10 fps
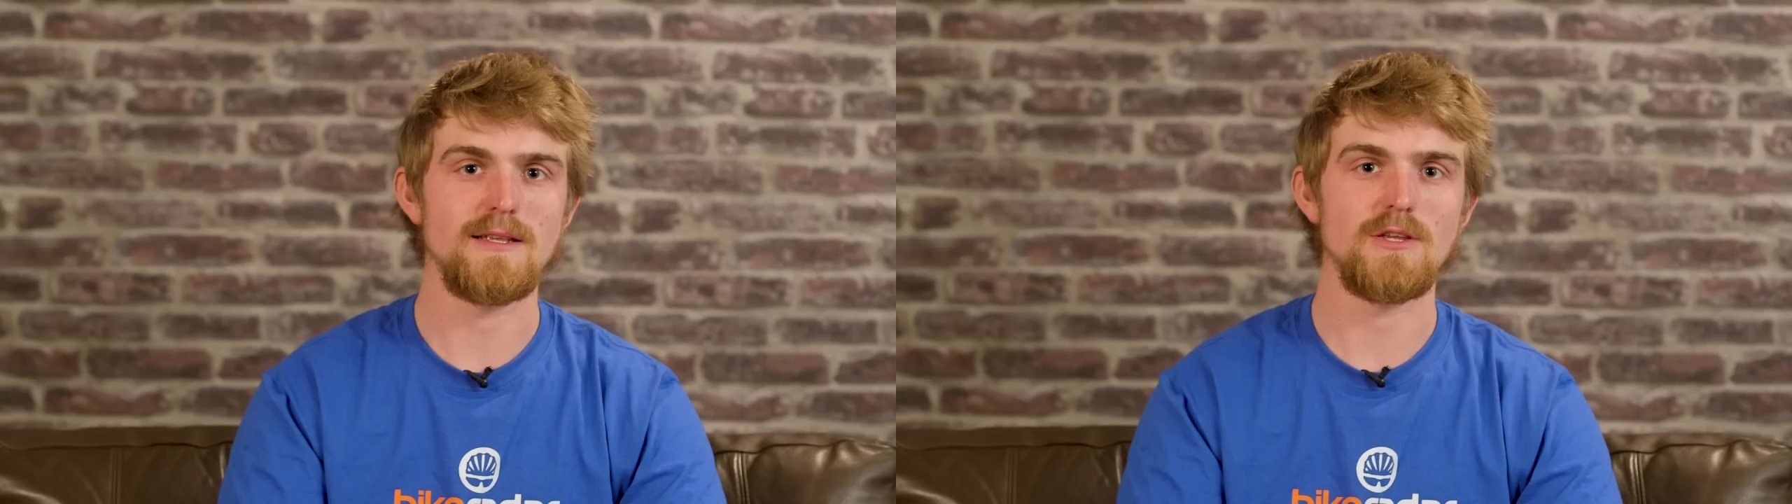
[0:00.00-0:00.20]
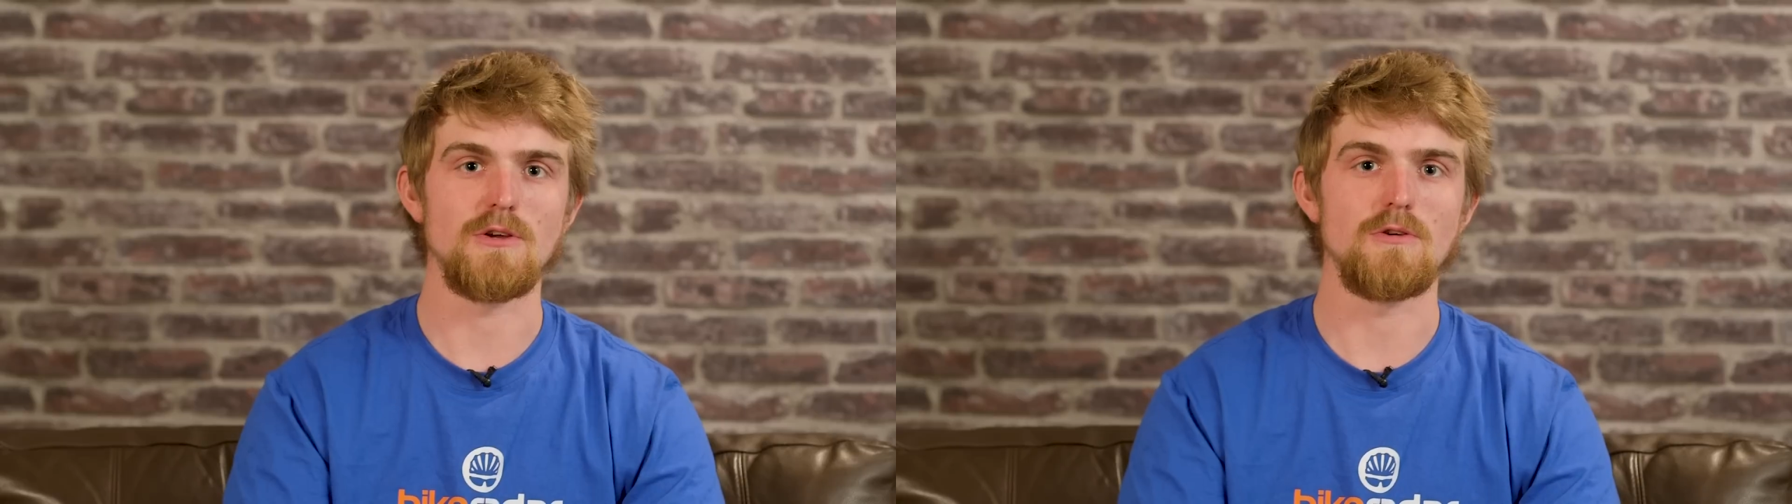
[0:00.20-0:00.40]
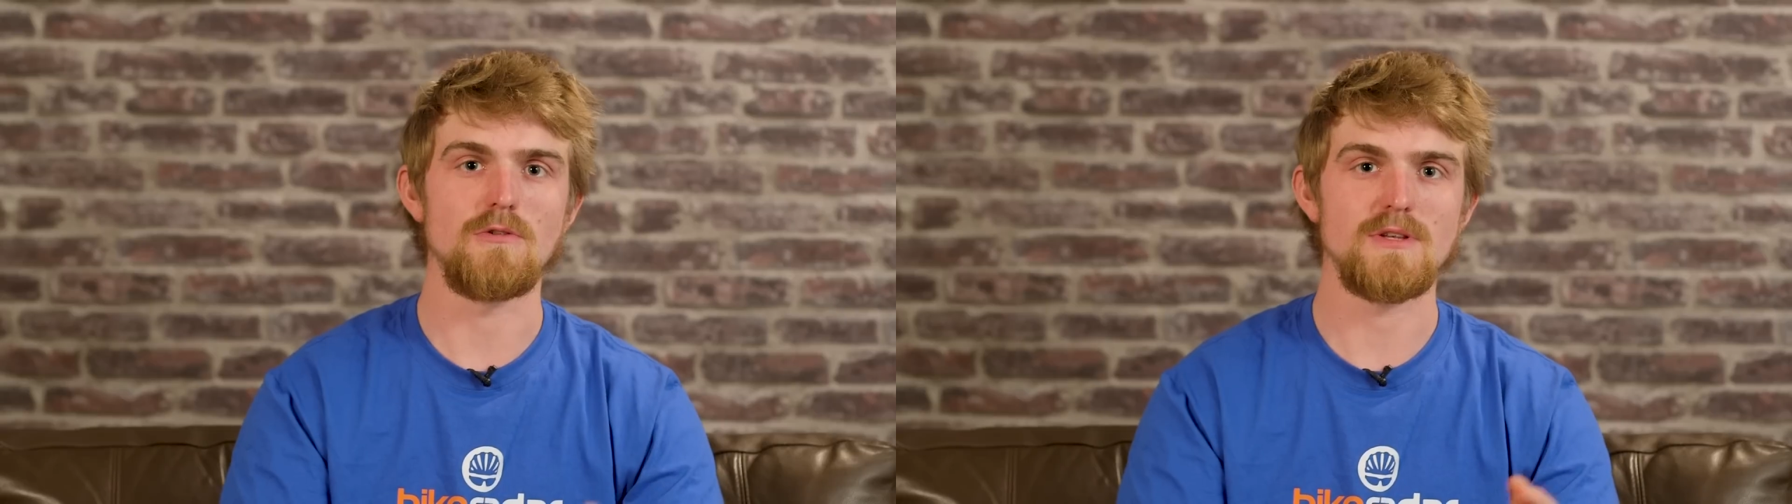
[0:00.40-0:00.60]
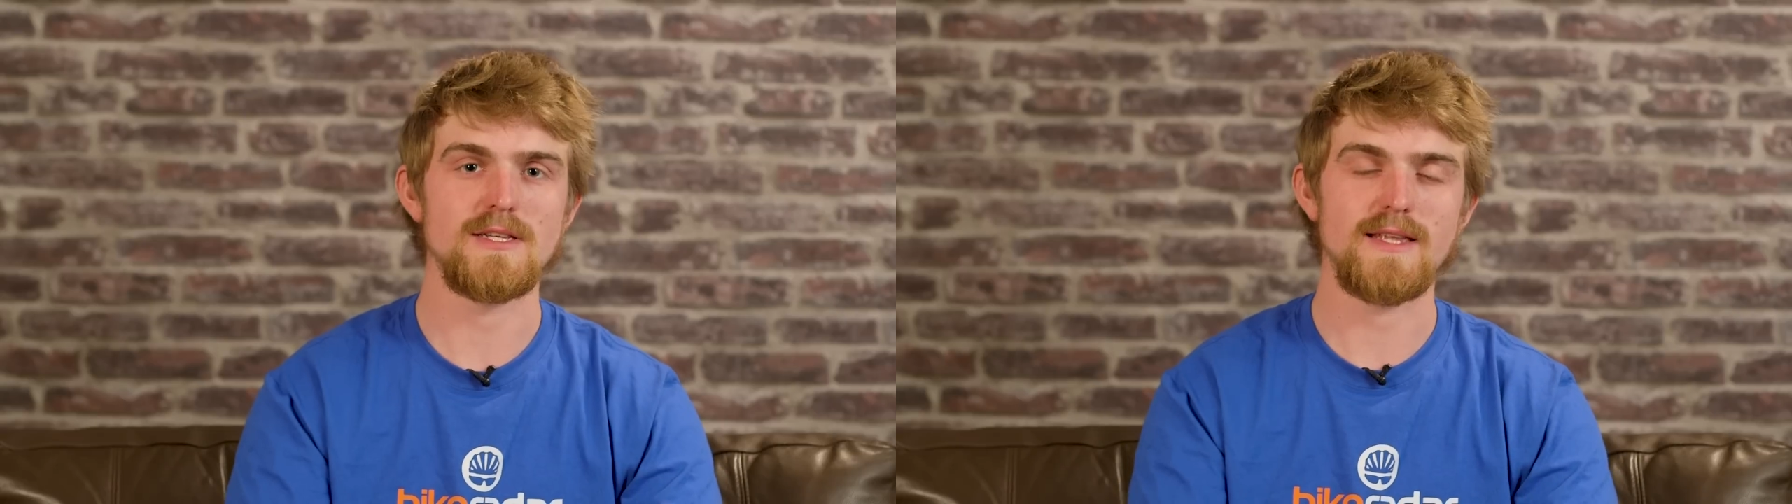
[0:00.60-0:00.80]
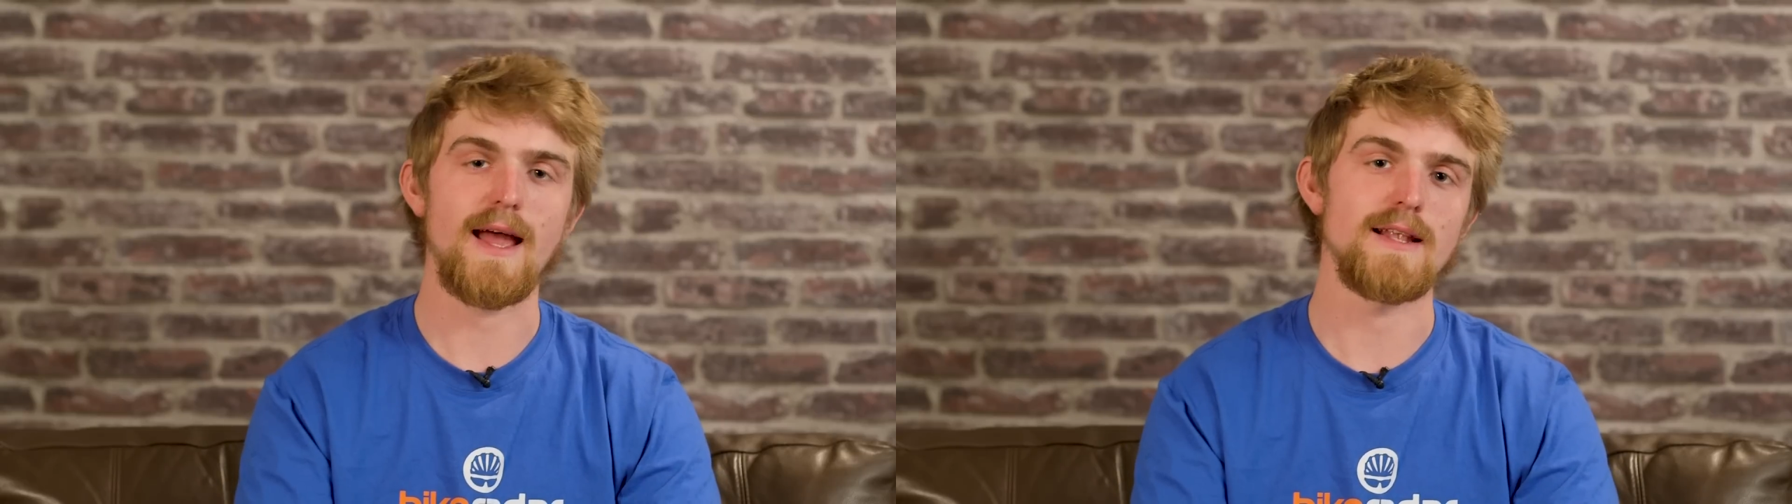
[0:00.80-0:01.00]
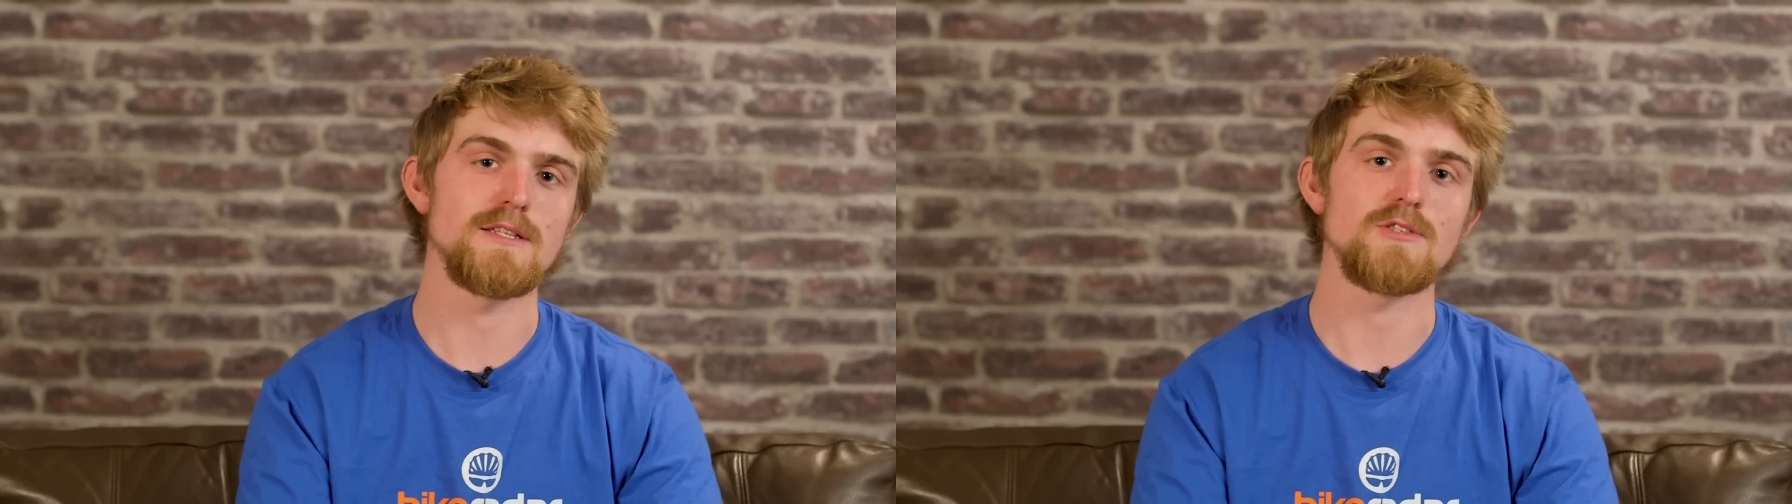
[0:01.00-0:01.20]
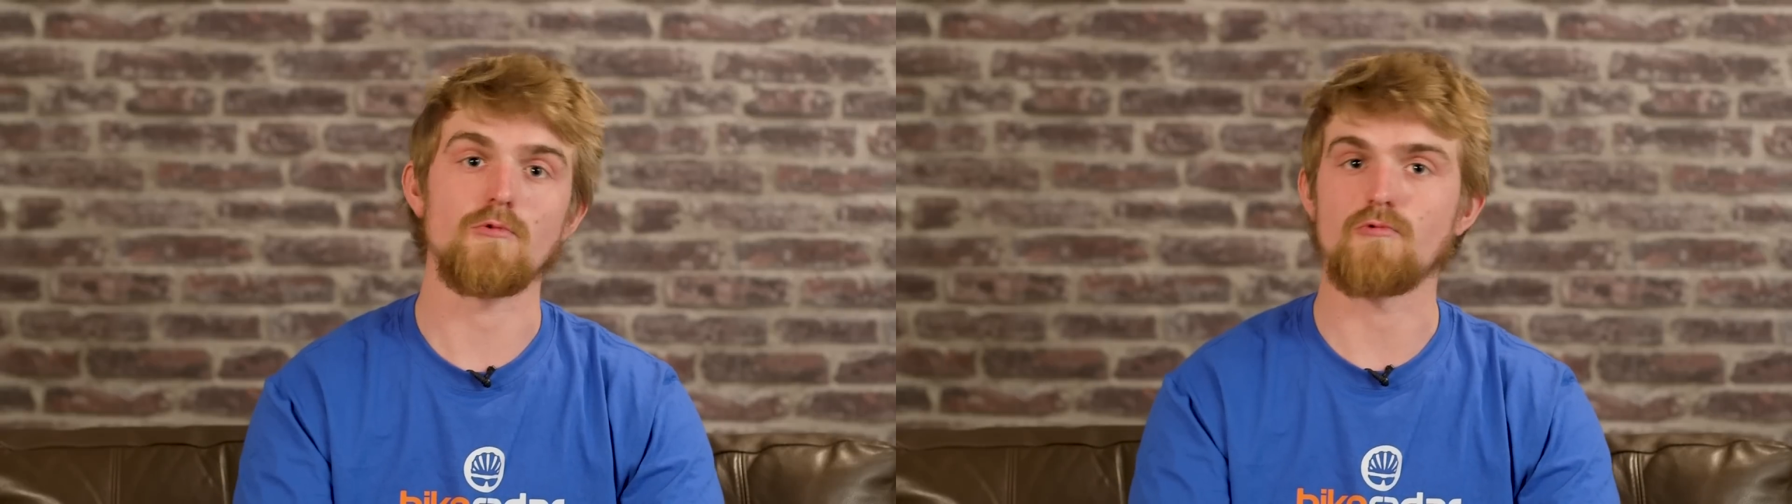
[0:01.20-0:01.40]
to Stan's